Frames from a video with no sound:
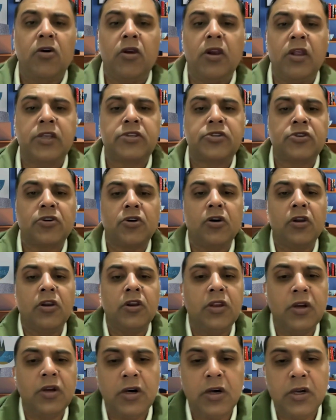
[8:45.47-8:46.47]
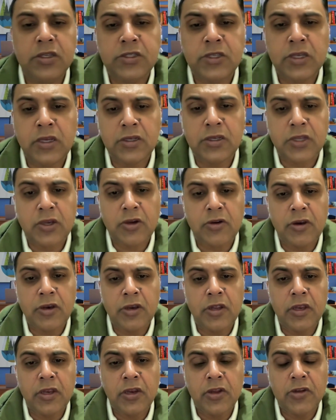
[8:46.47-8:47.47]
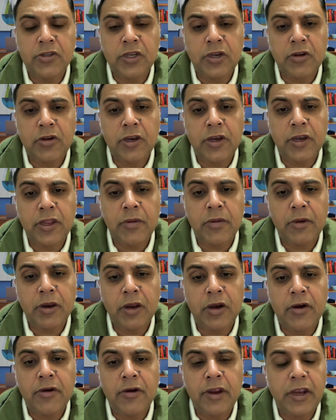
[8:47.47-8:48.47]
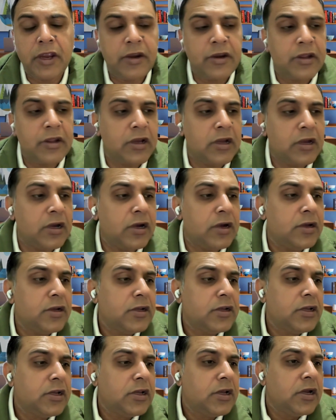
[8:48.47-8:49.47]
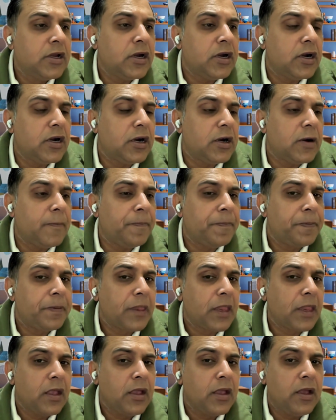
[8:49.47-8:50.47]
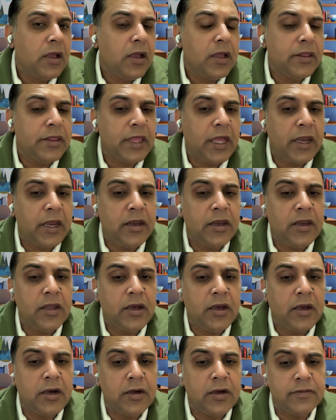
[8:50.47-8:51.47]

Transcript: cholesterol in your circulating blood, right? Uh, then